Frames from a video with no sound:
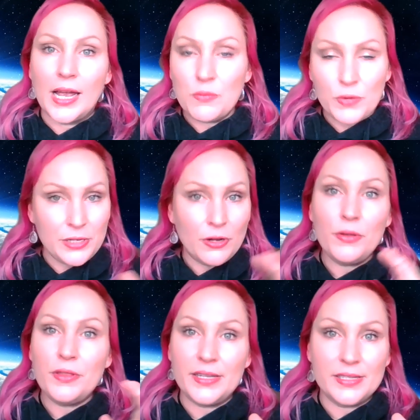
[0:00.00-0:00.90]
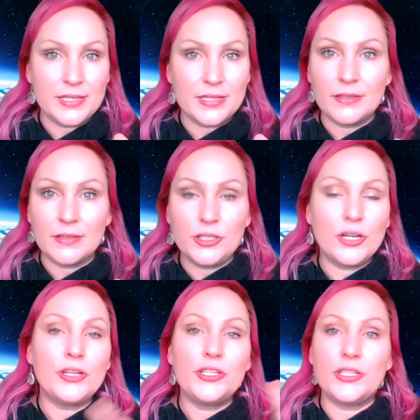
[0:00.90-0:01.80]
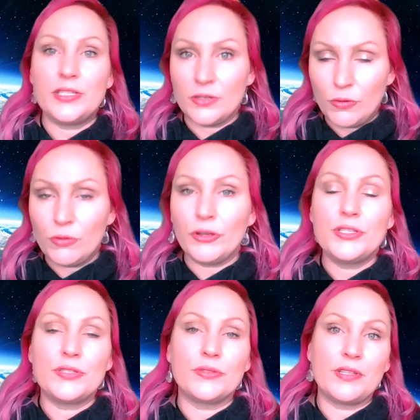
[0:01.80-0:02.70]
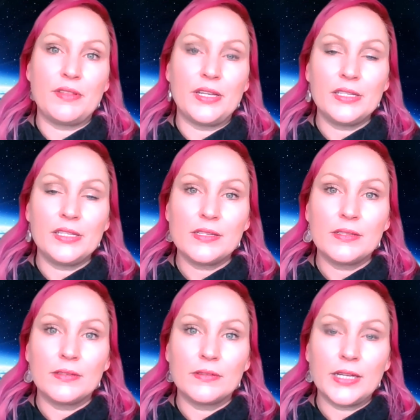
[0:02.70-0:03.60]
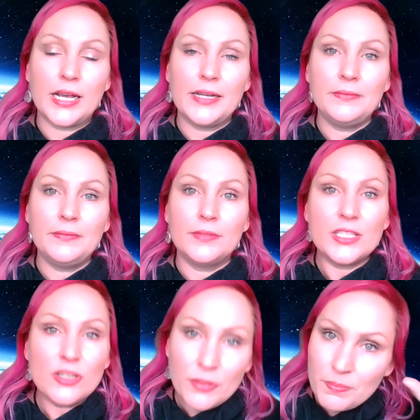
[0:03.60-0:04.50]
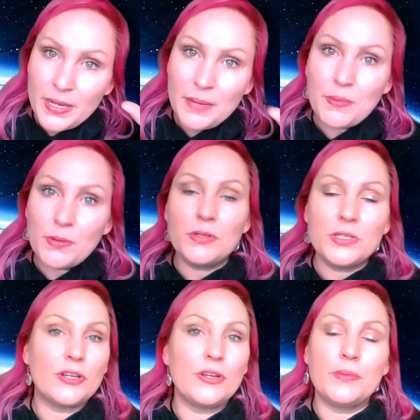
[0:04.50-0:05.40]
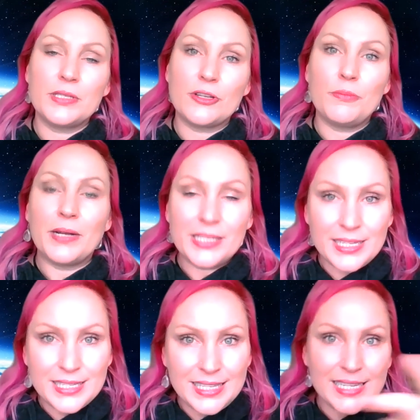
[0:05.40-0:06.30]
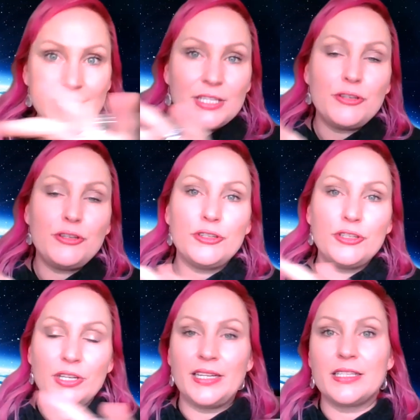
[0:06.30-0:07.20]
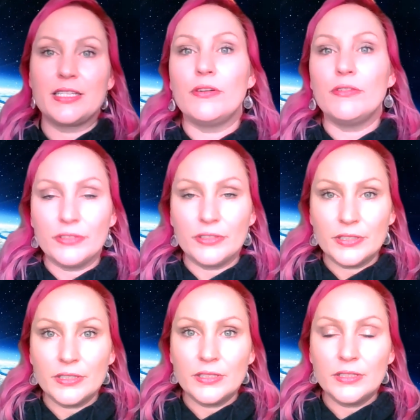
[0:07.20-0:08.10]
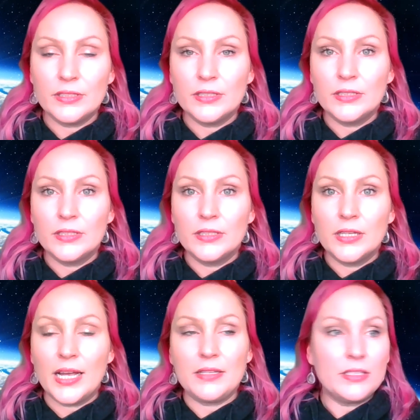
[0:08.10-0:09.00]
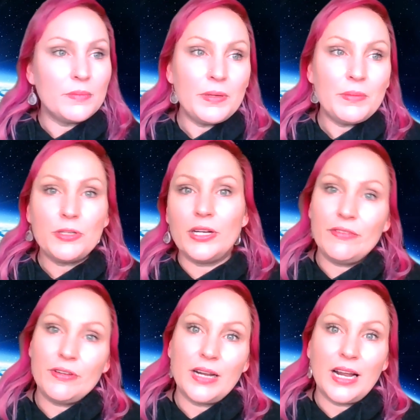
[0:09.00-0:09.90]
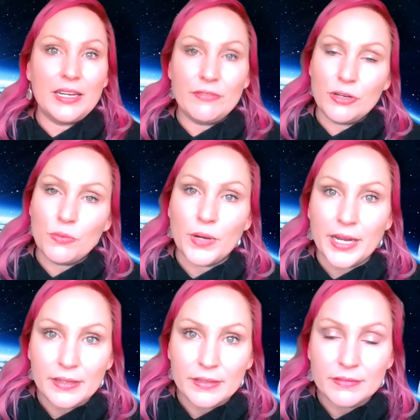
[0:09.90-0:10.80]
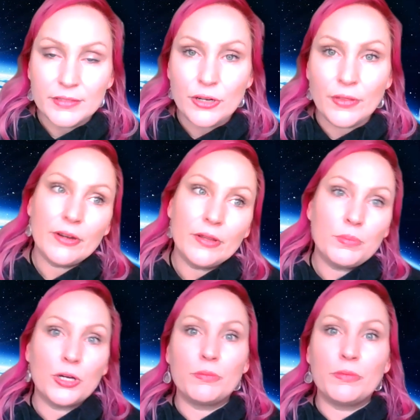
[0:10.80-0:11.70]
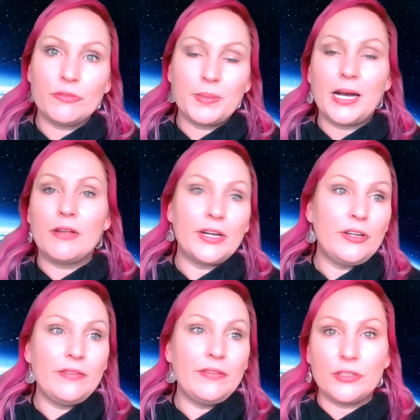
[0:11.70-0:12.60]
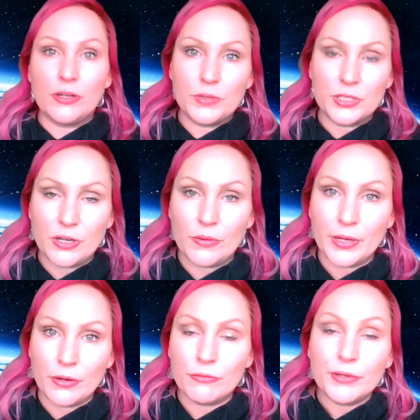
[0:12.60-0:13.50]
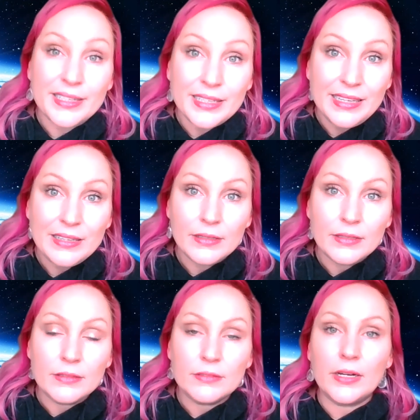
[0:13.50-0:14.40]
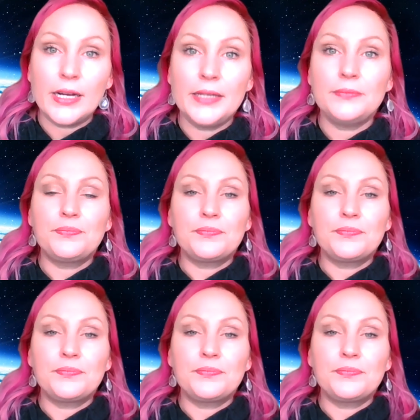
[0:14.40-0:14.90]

And we know this, the churches and all those sorts of things, okay? It's not the people so much, it's the institution itself. And some people aren't even aware. You know, they're at the bottom of the pile. They don't even know what's going on really, right?